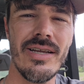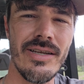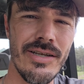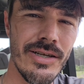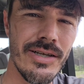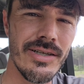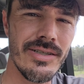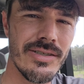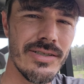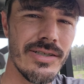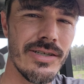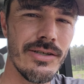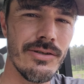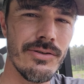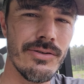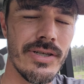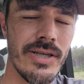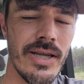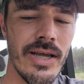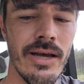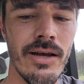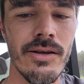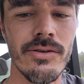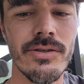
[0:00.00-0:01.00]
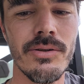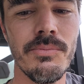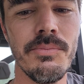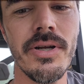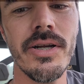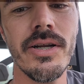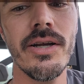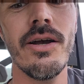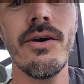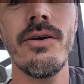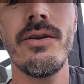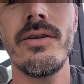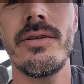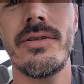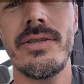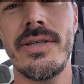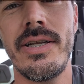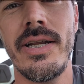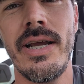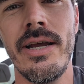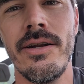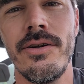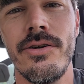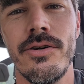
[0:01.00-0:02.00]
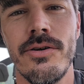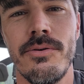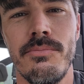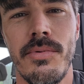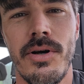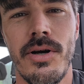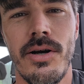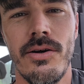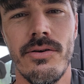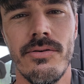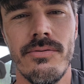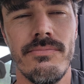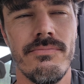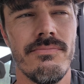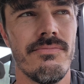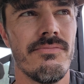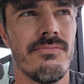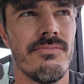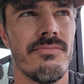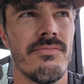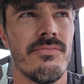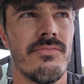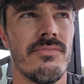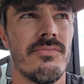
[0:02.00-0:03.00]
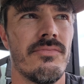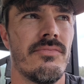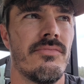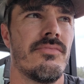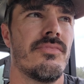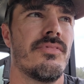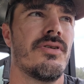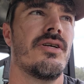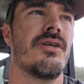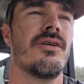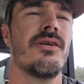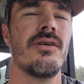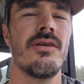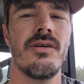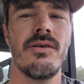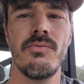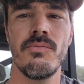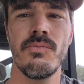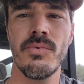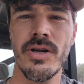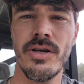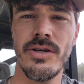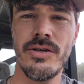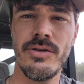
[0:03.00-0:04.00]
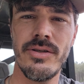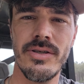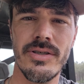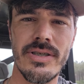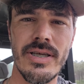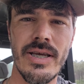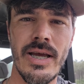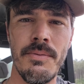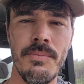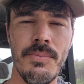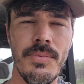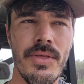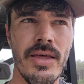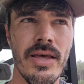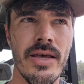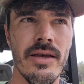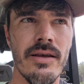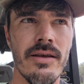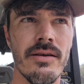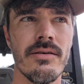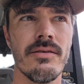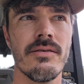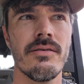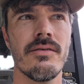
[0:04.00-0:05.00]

you can still tell. So I'm going to go to standard mode. We're going to do the same thing.